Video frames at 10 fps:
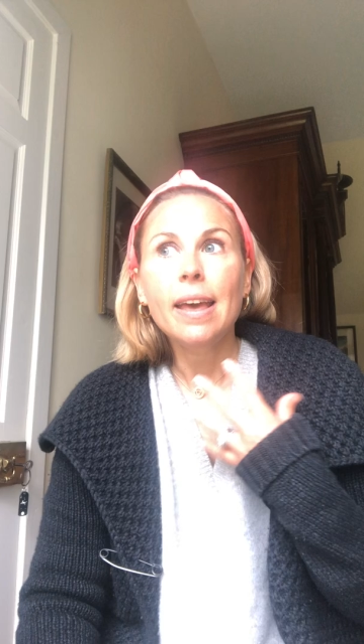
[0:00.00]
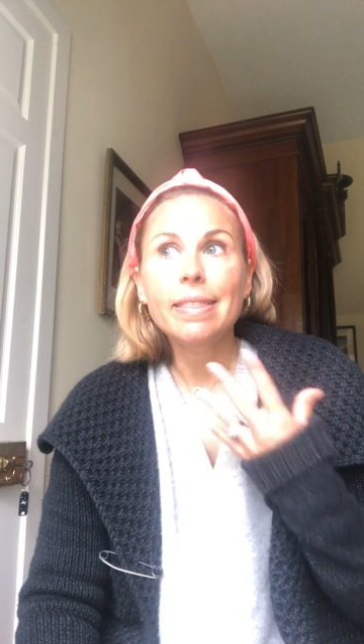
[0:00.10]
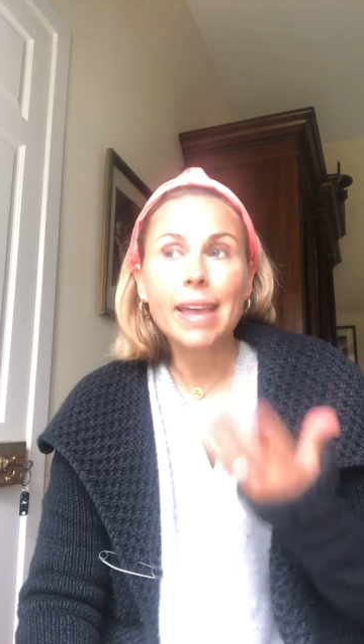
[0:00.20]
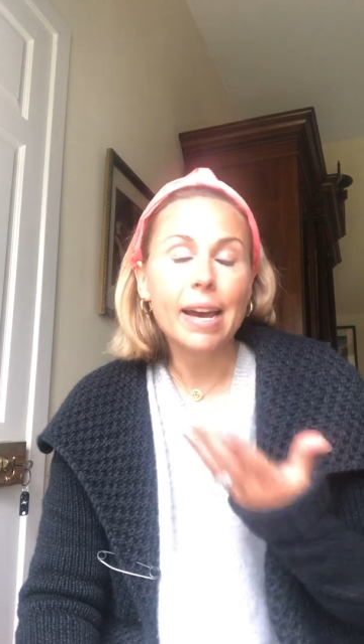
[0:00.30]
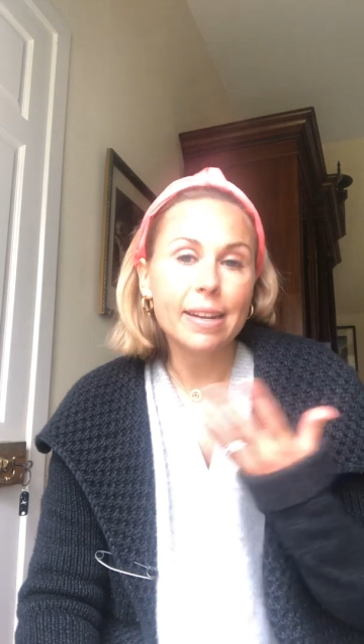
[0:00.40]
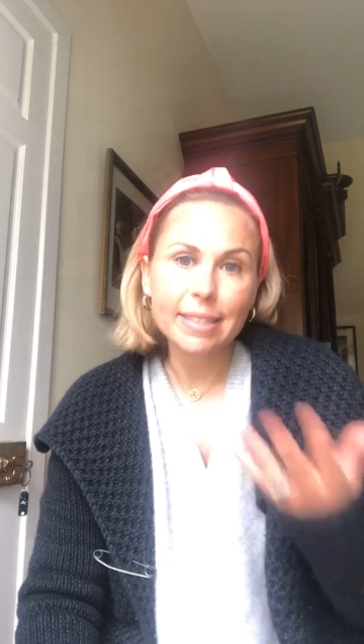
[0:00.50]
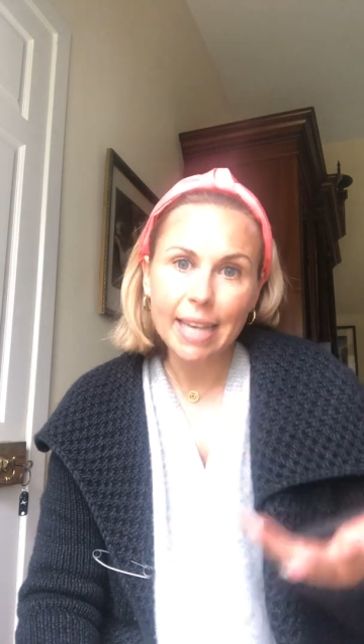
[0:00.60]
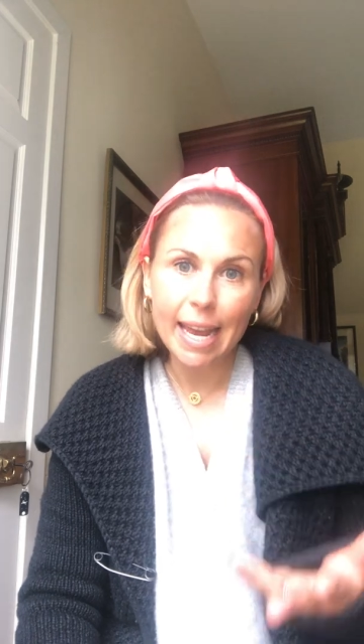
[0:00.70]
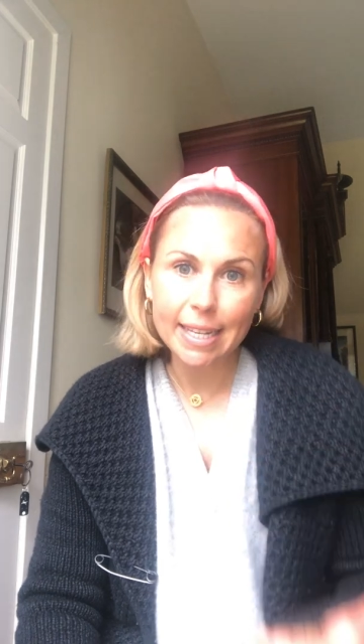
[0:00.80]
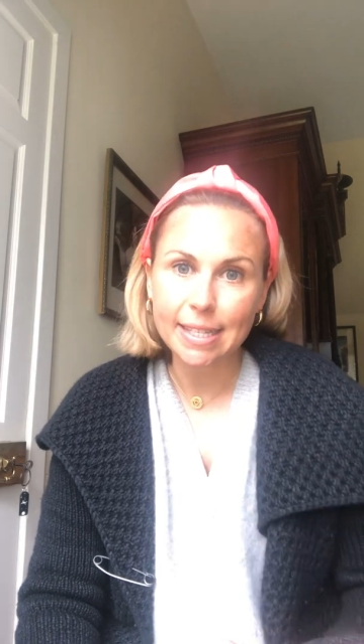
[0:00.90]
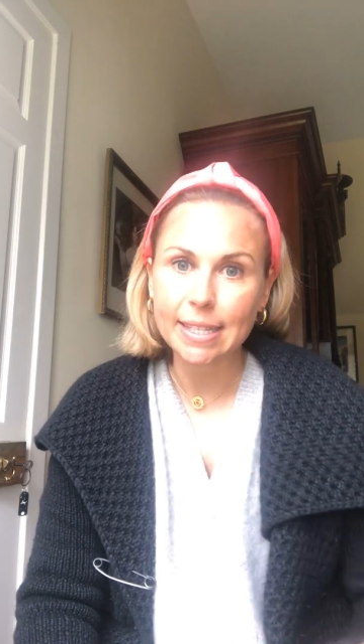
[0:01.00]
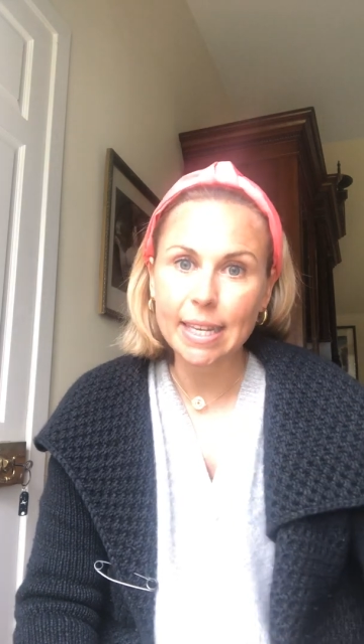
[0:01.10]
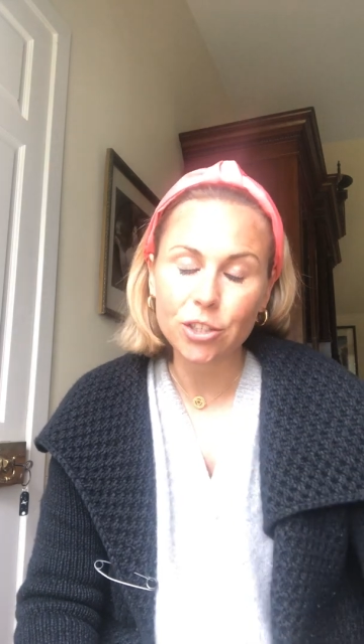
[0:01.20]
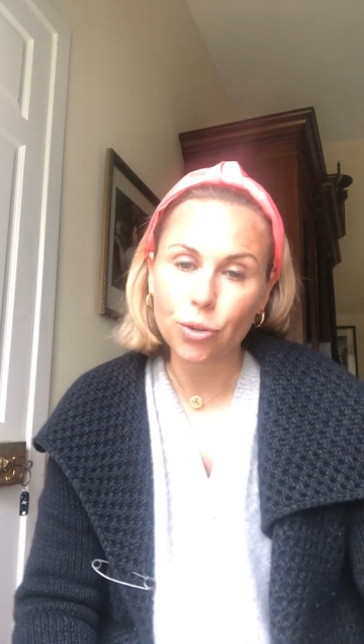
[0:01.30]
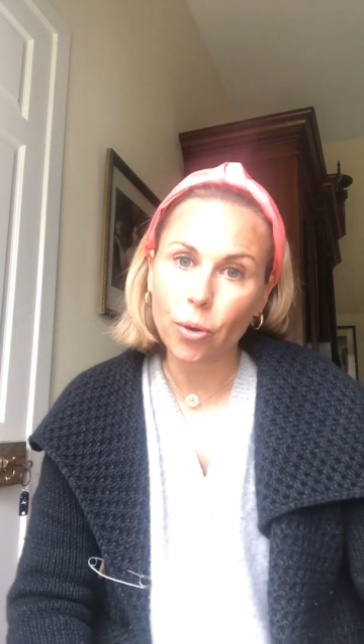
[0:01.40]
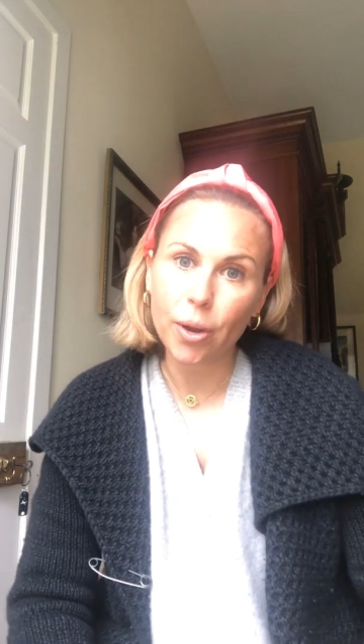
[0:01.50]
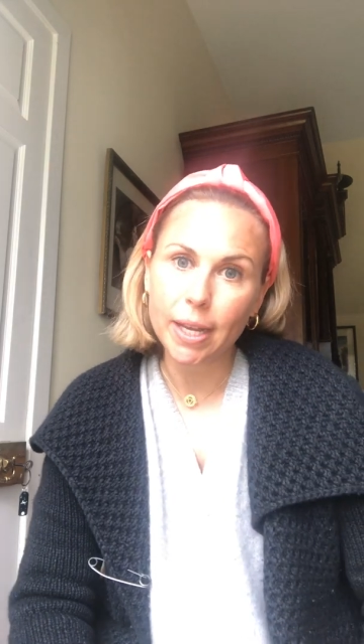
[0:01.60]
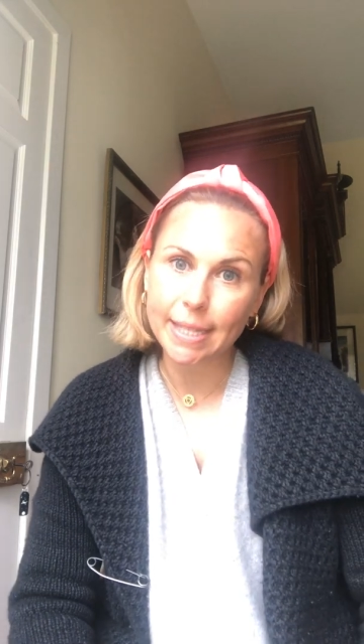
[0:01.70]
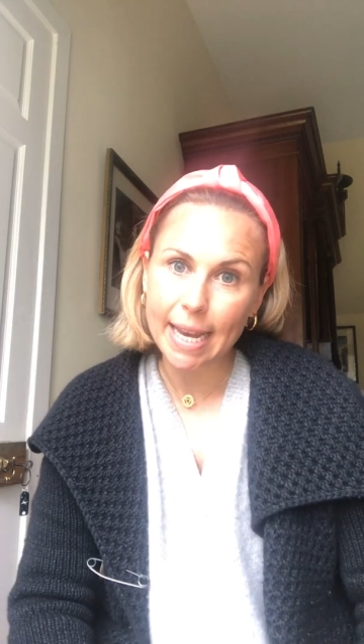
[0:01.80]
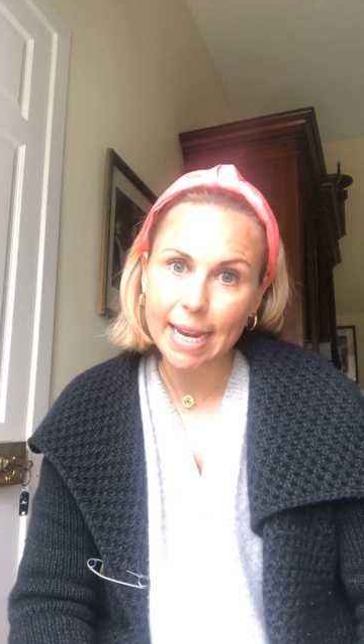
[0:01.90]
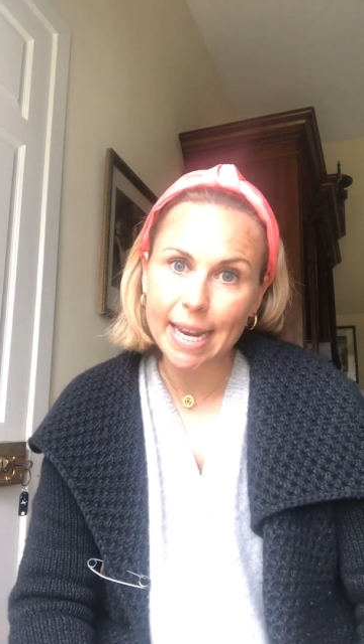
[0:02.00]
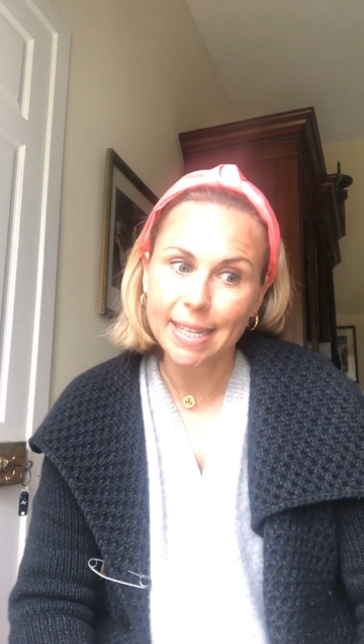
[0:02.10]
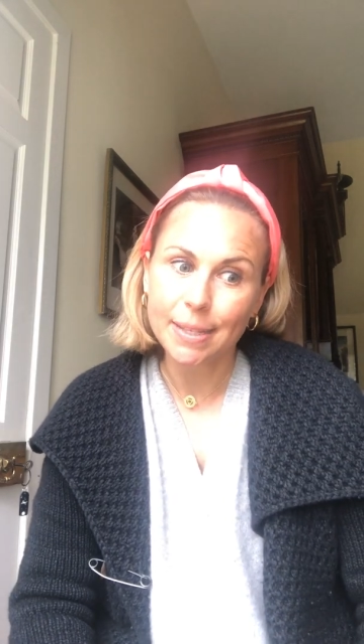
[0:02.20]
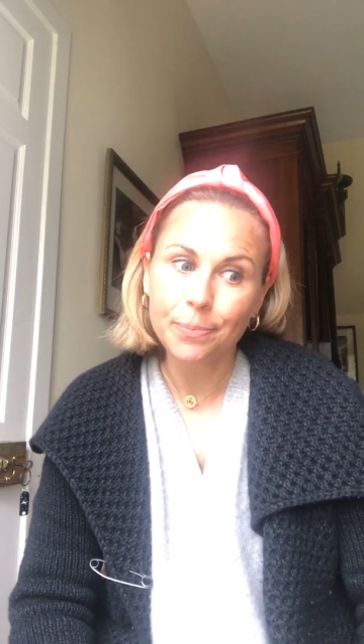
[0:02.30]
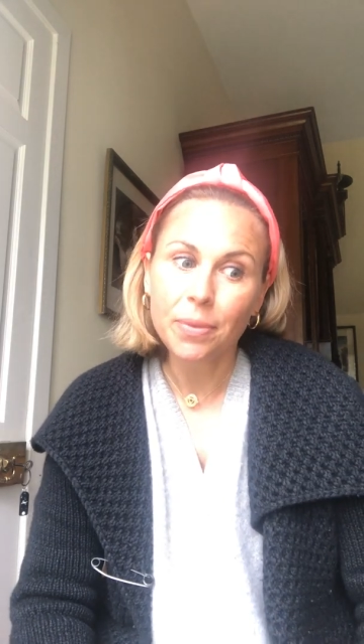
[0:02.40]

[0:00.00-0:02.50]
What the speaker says: that contains essential oils in it.